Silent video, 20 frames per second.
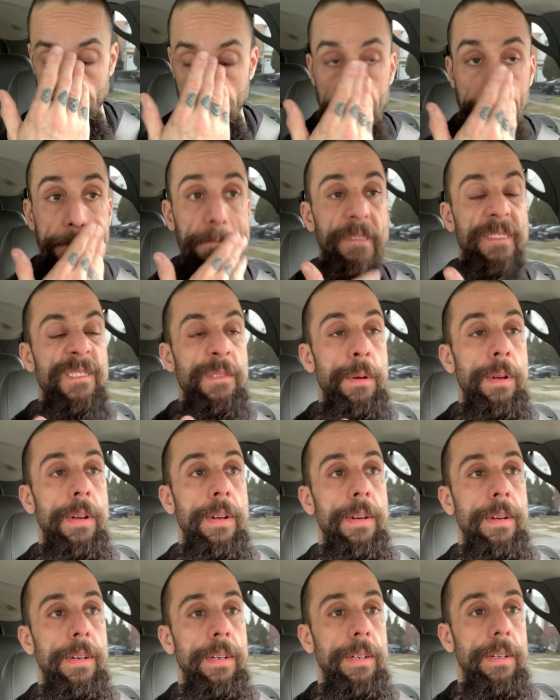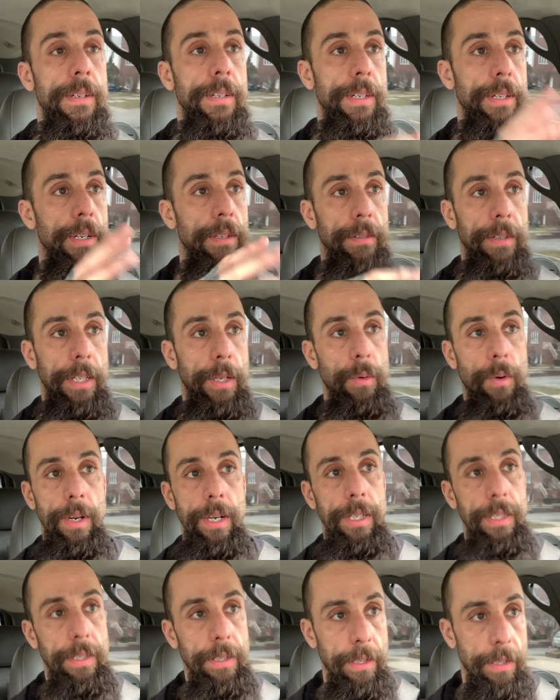You don't really
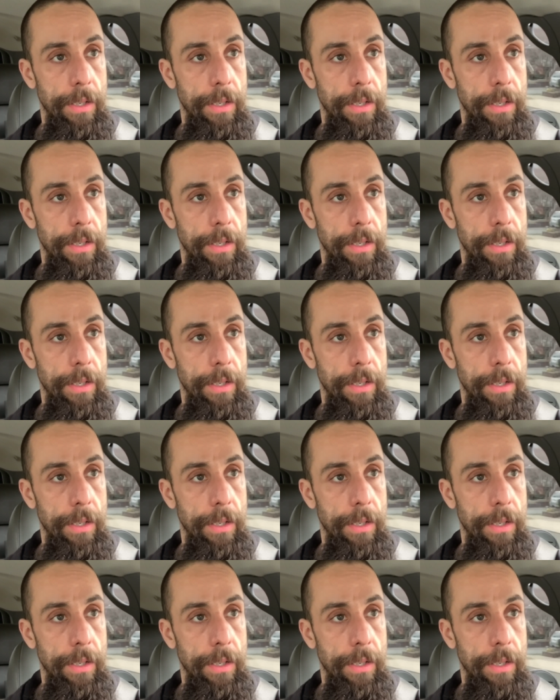want to